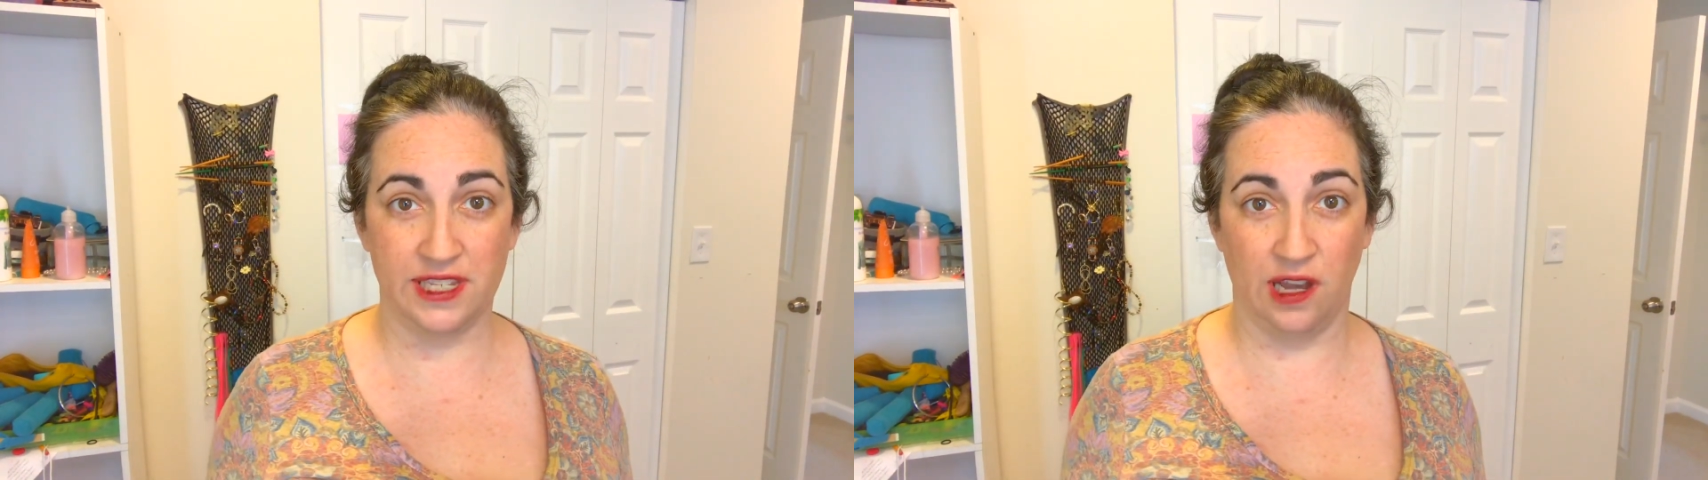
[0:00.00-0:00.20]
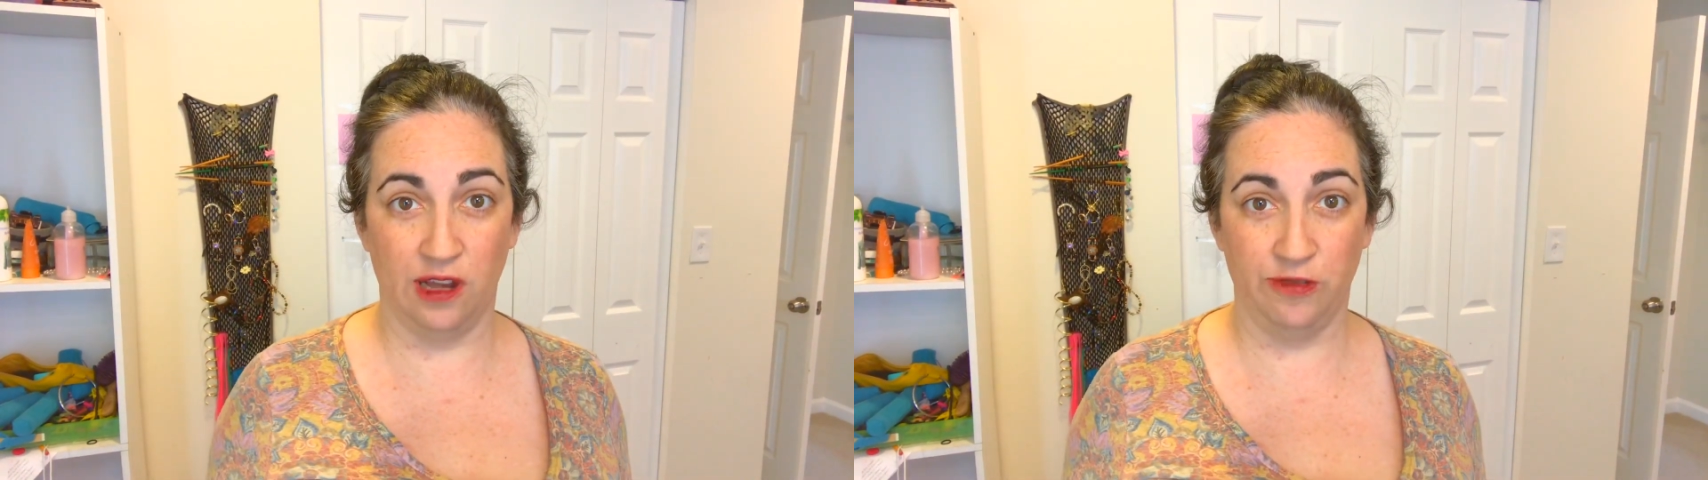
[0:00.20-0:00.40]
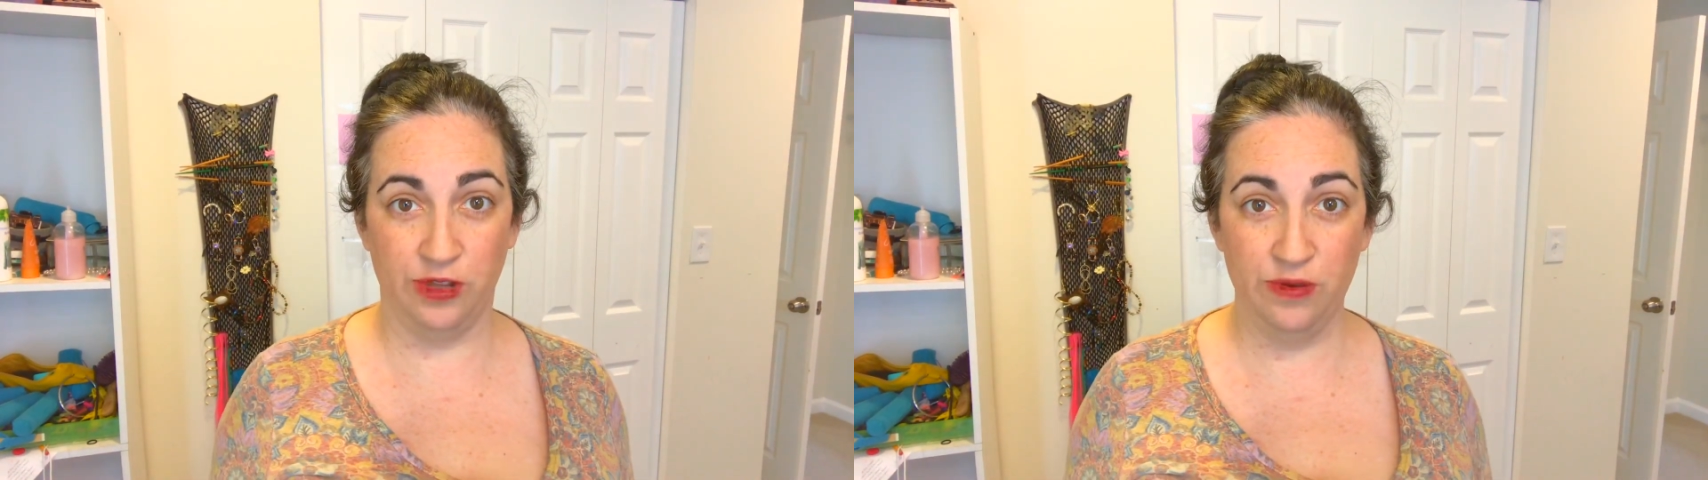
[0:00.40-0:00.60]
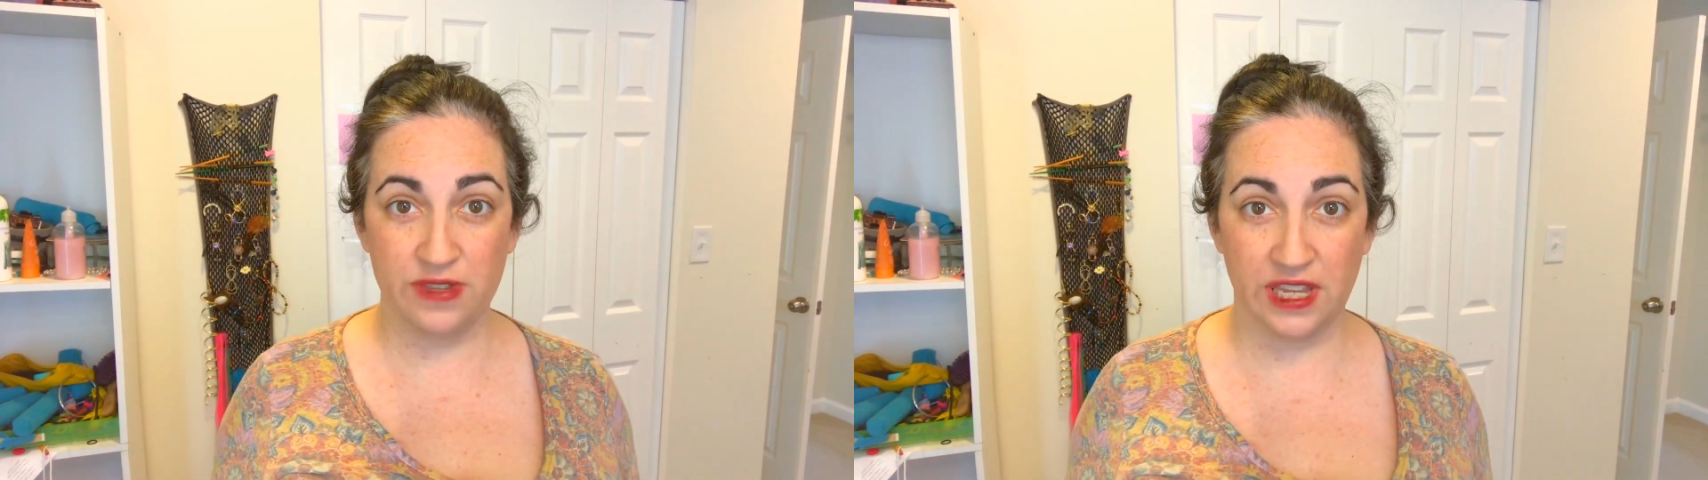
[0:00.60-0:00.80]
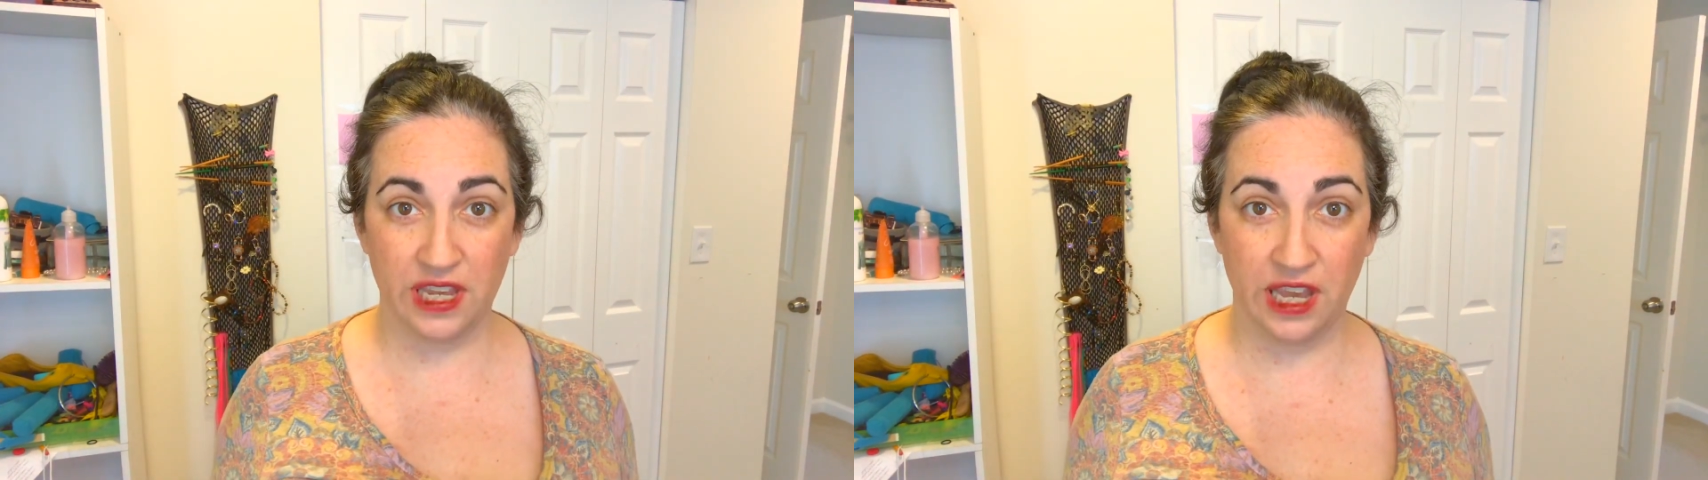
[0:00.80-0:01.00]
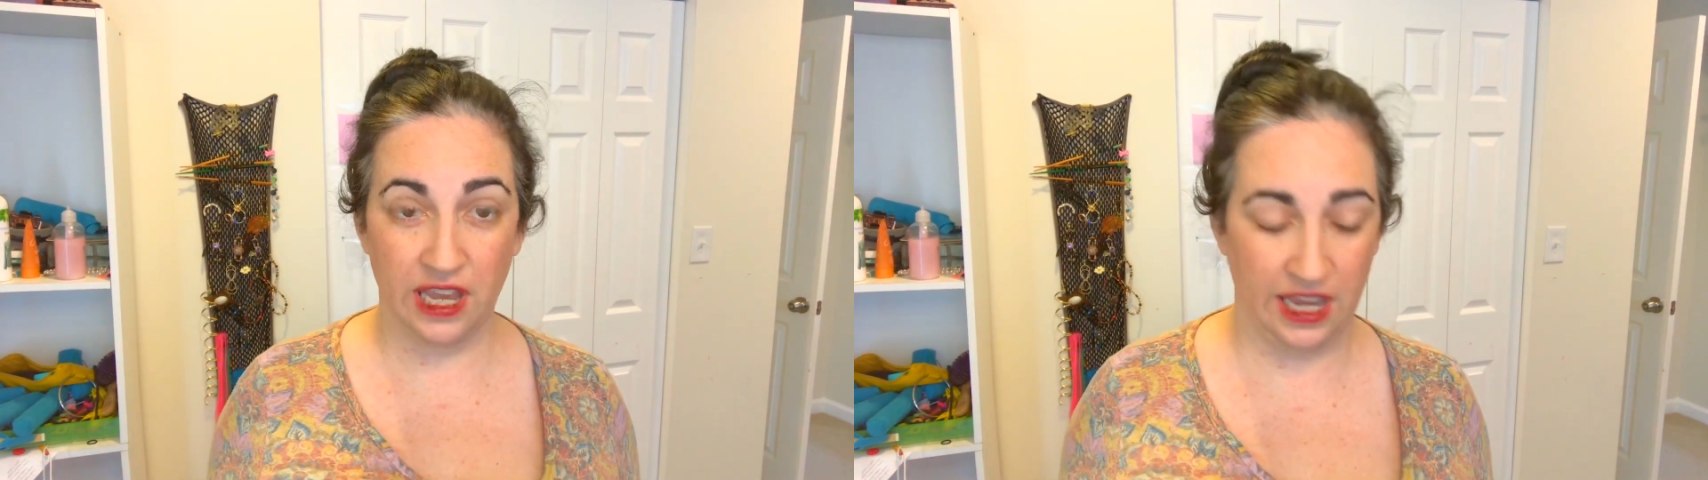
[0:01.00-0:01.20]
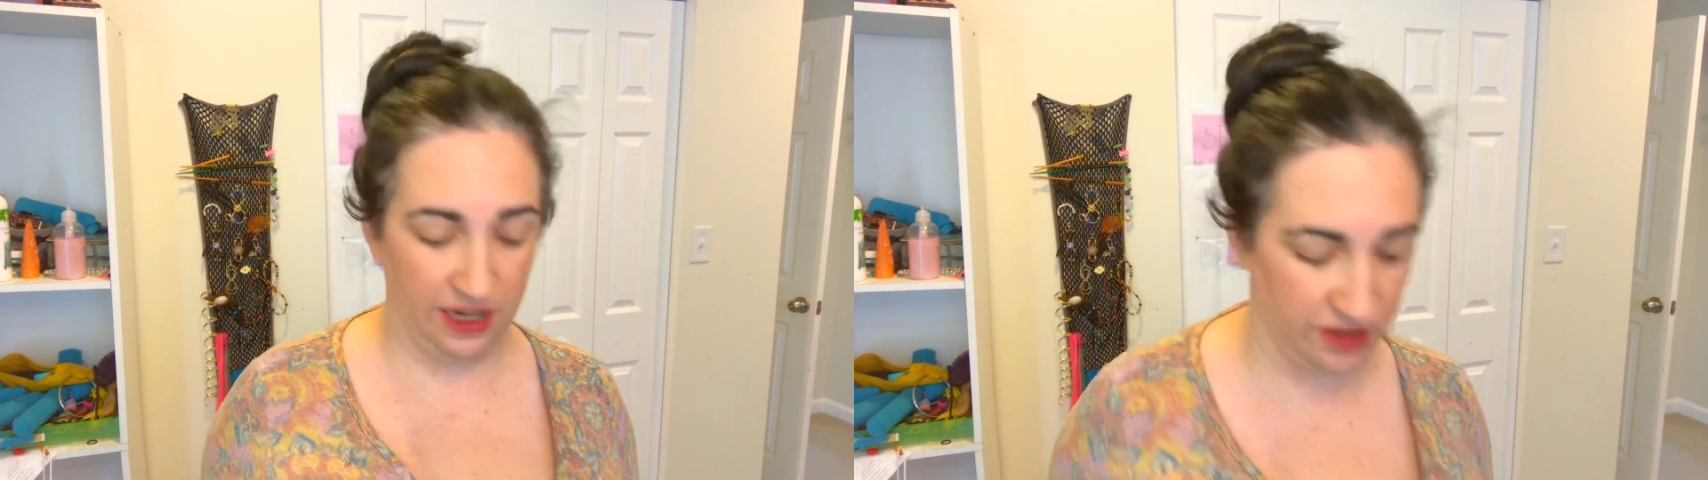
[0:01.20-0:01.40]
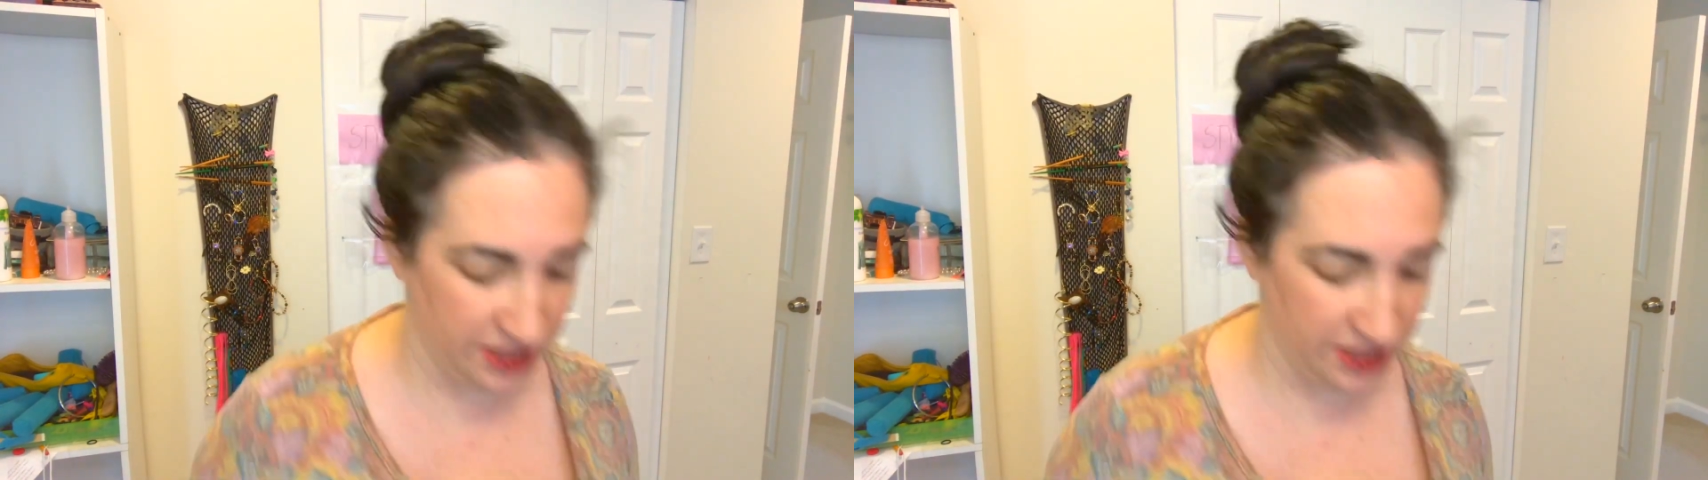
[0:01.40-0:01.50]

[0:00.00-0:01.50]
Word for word: of using hair